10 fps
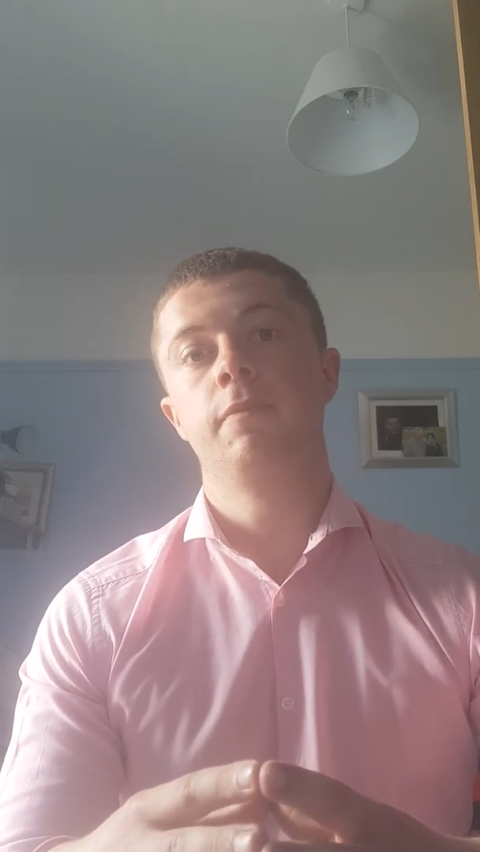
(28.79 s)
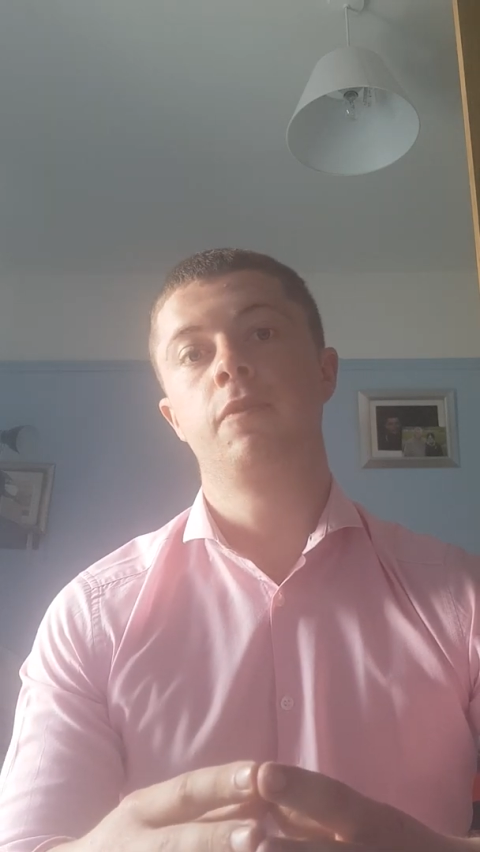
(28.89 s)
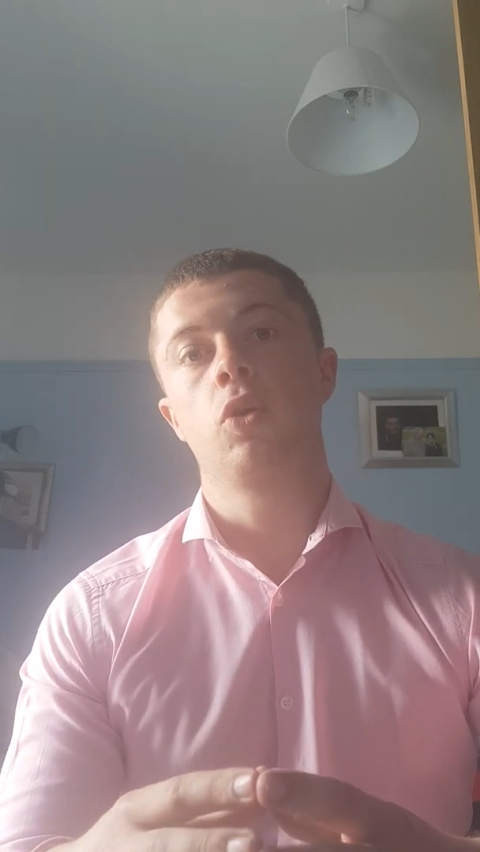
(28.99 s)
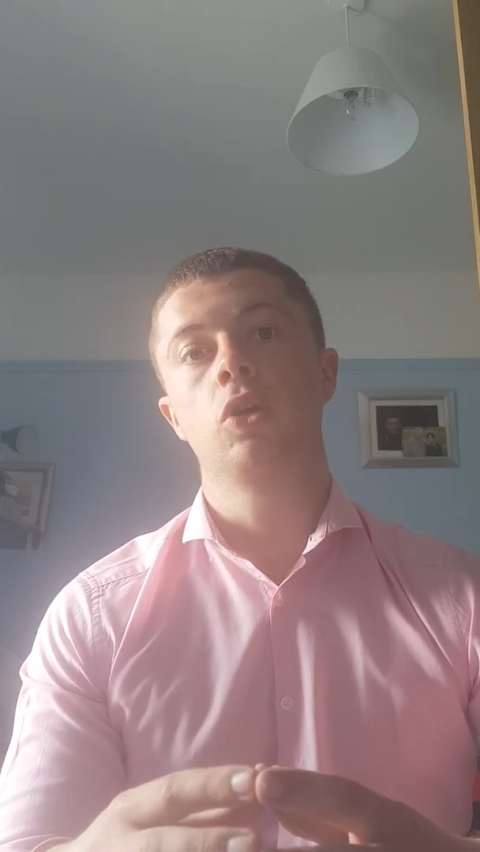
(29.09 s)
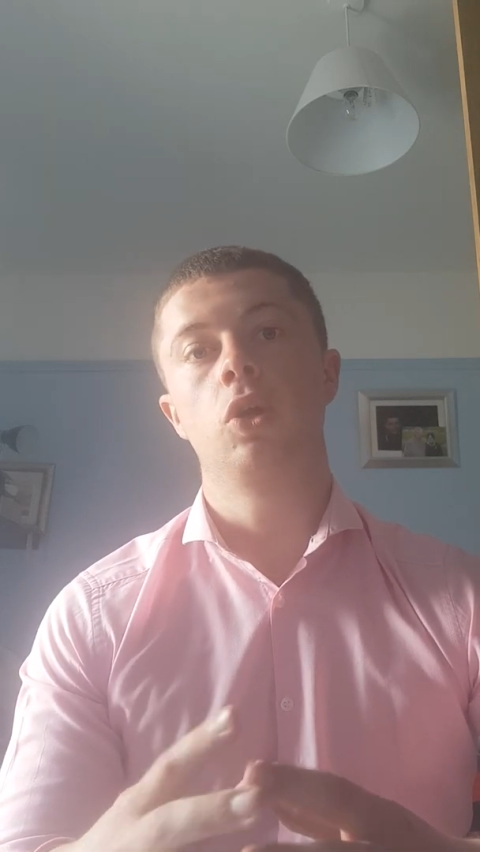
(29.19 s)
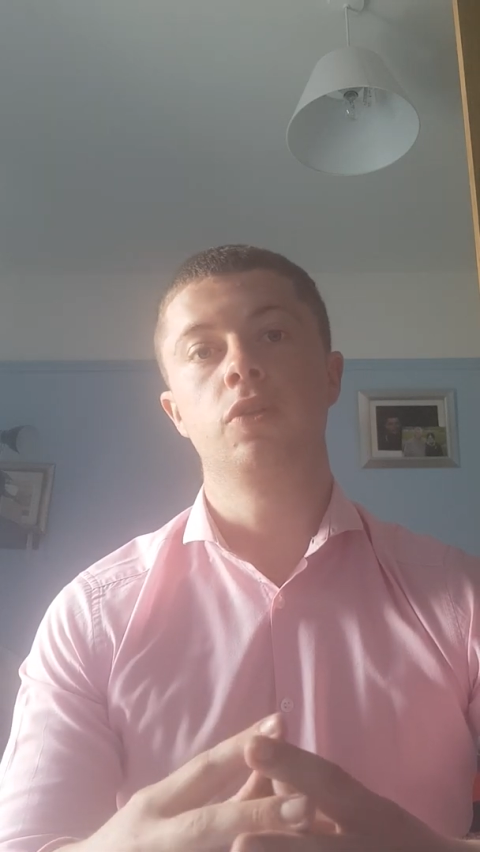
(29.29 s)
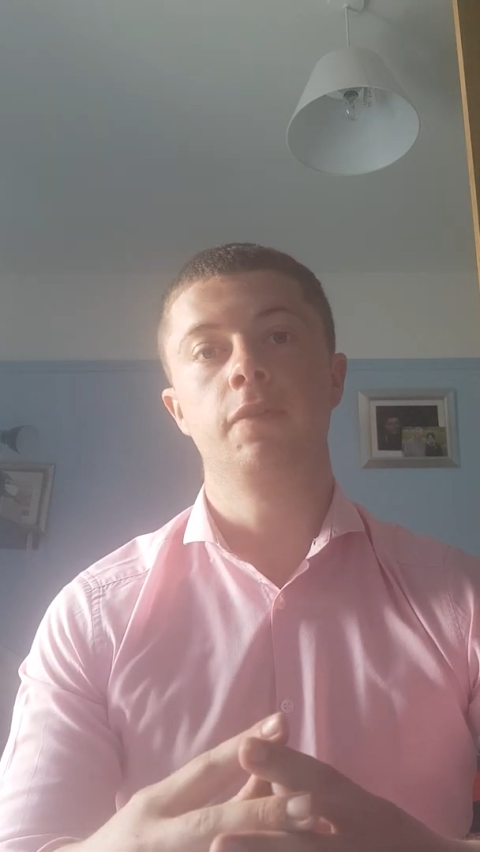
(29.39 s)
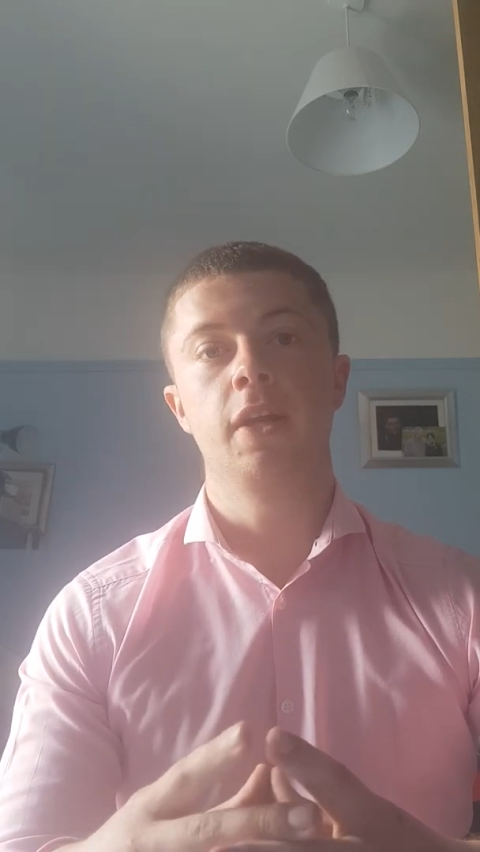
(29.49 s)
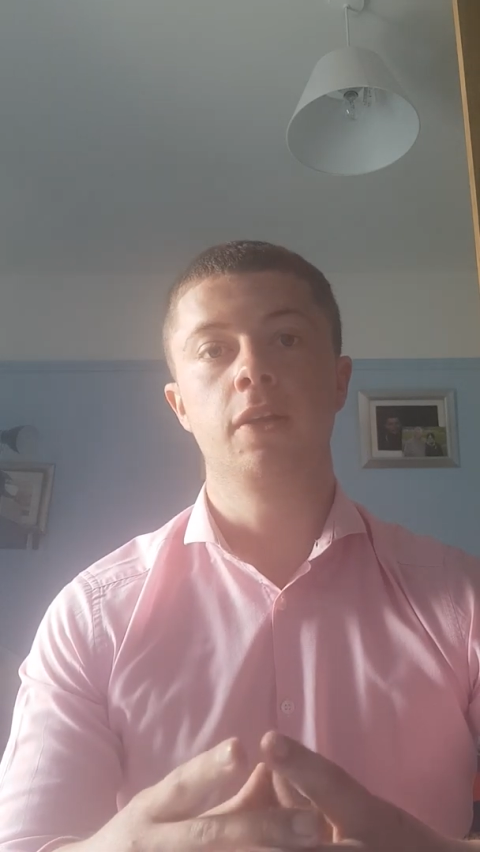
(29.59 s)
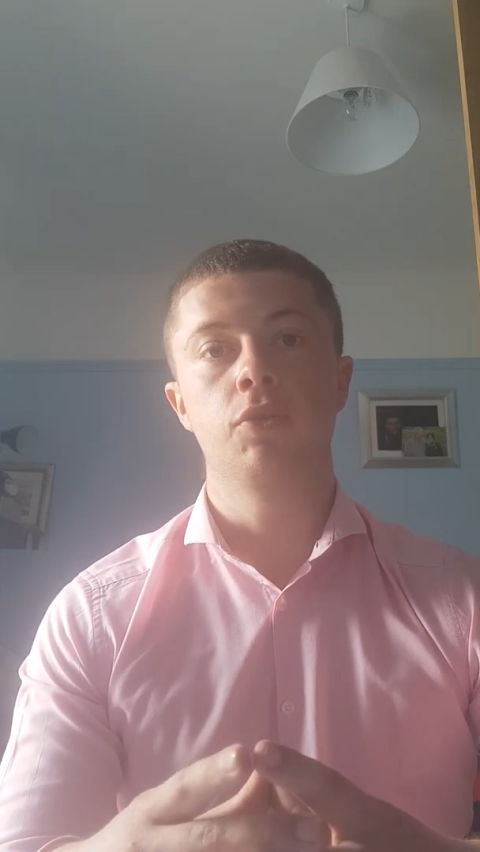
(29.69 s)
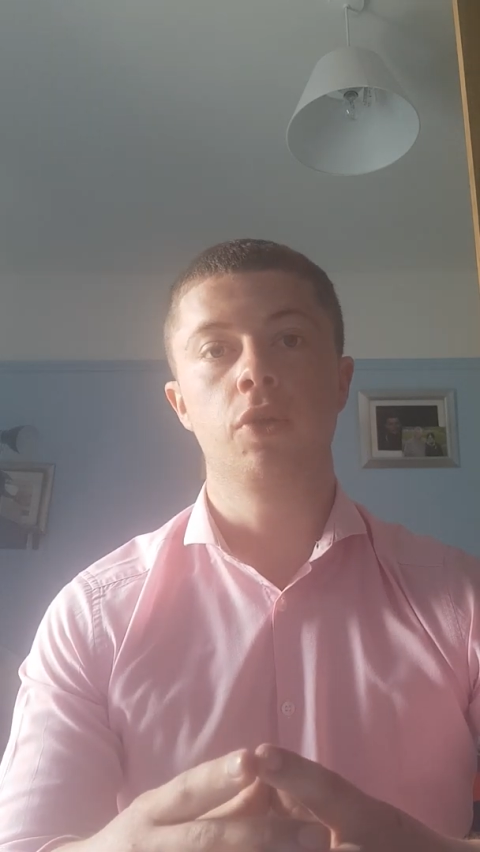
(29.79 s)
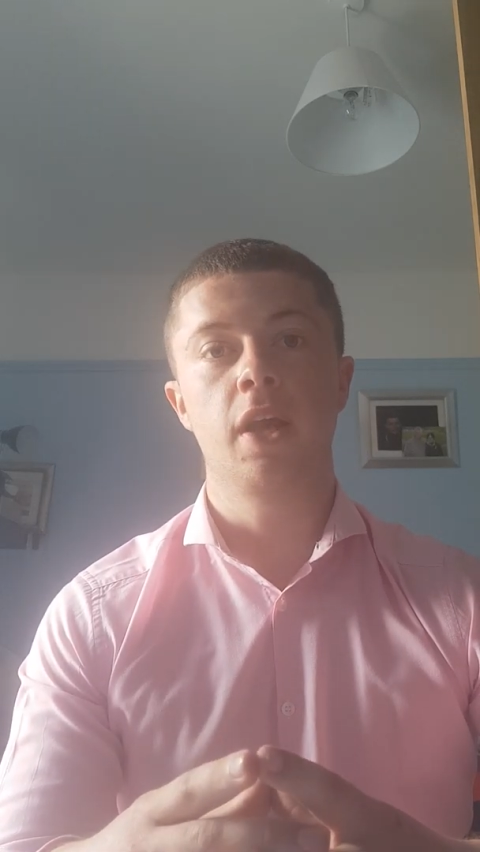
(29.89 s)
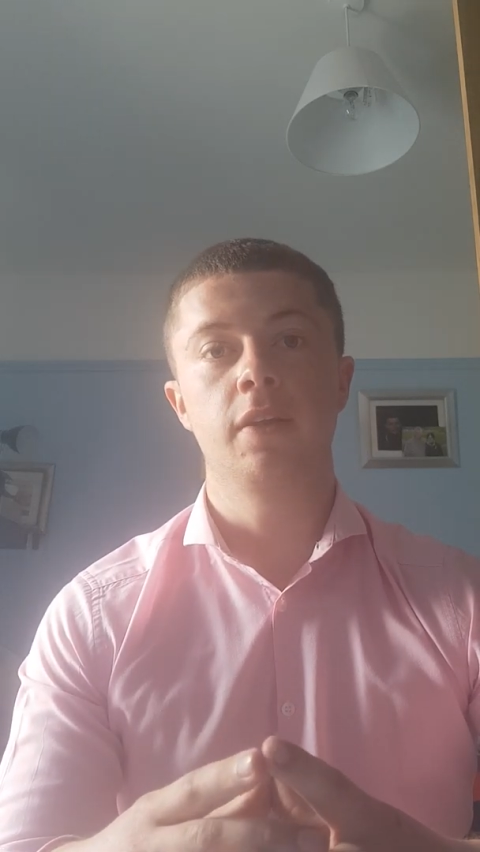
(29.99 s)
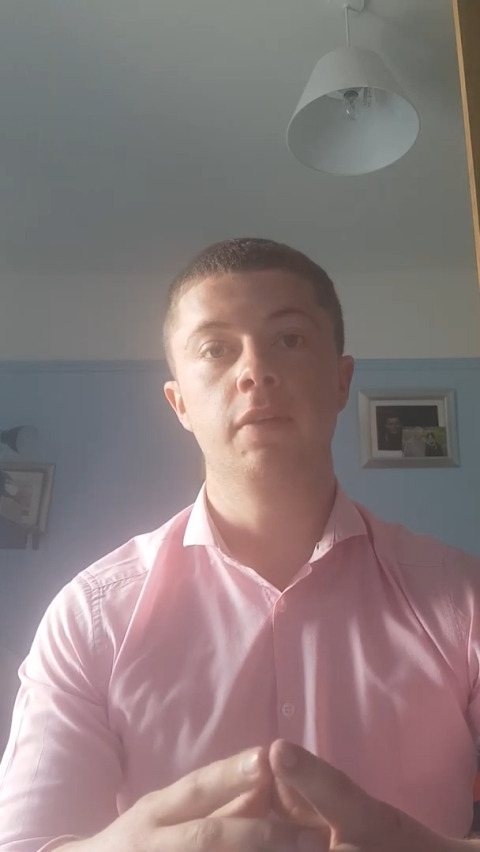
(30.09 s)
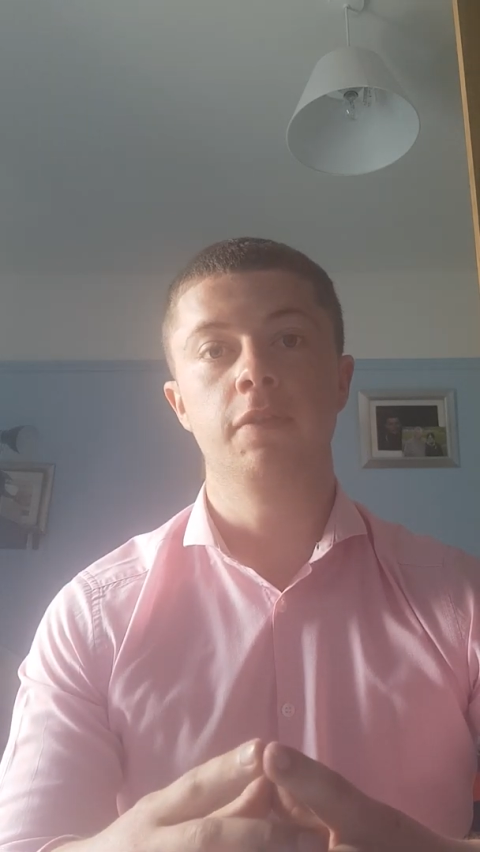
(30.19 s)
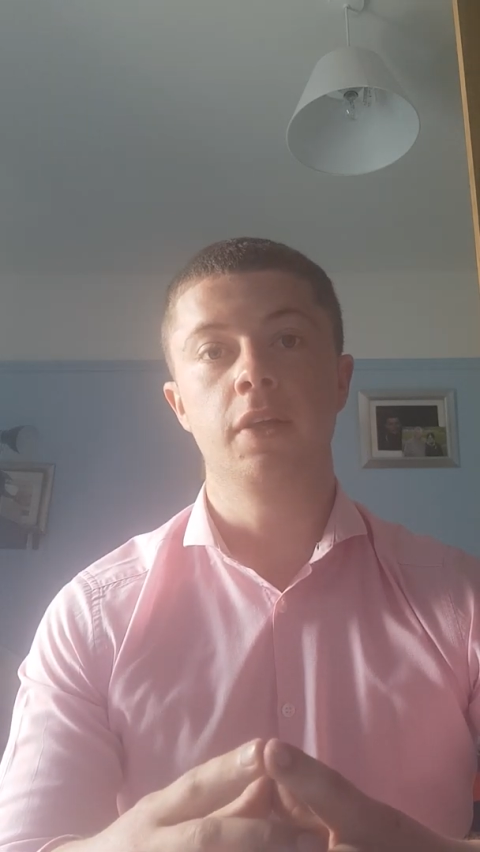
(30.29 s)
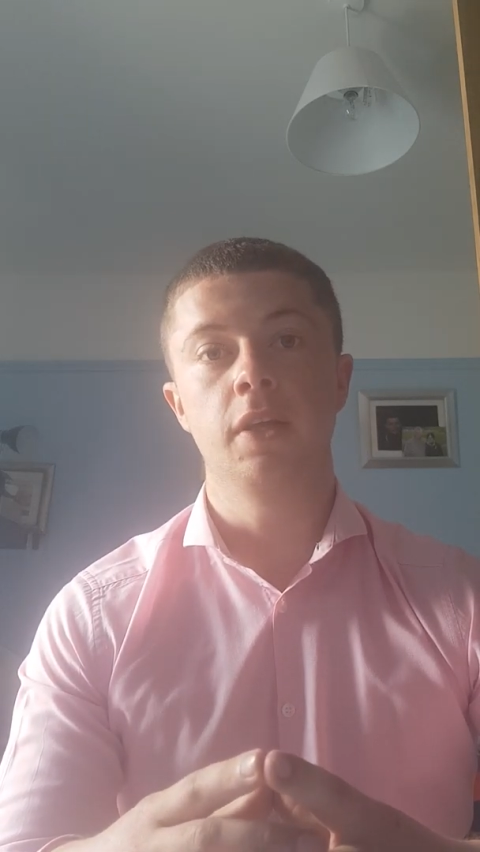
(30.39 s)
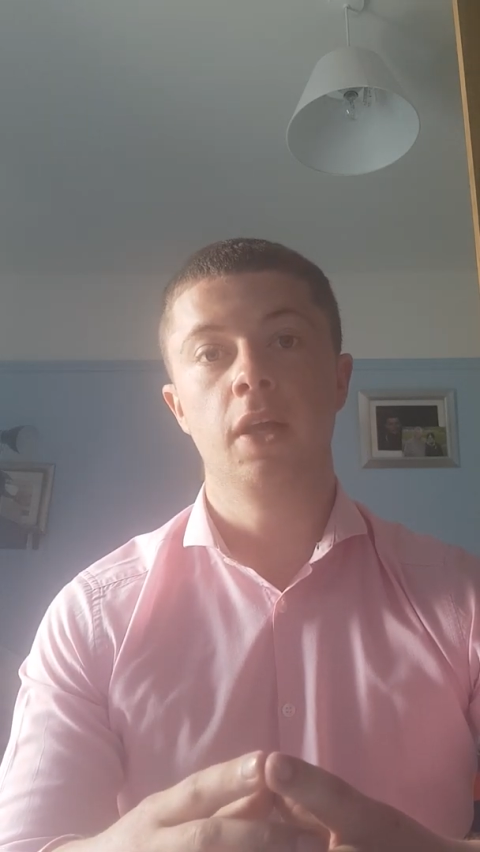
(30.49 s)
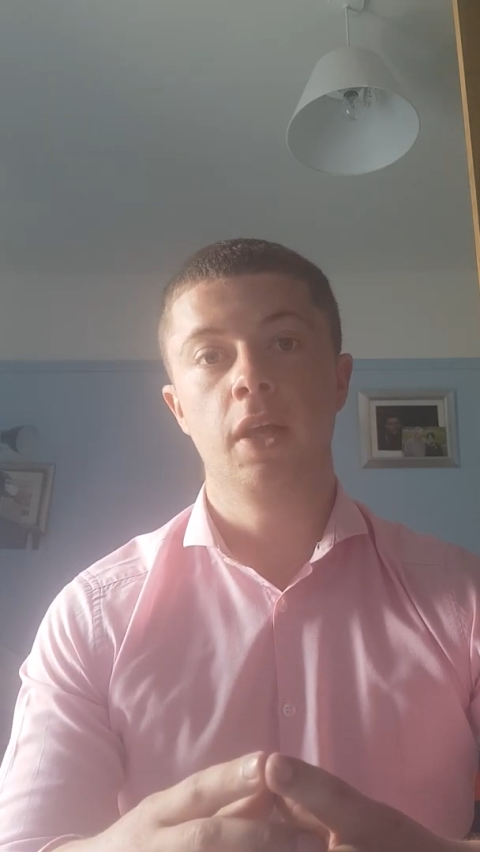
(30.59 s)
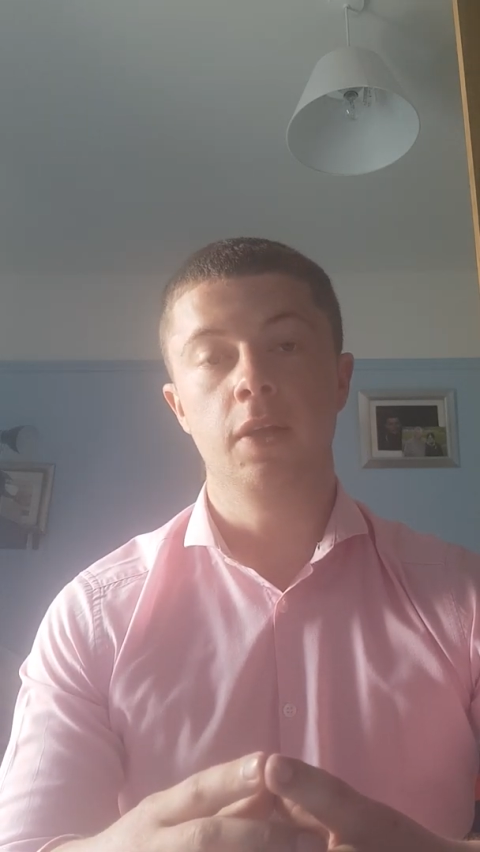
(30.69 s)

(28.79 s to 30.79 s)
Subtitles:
for cultivating creativity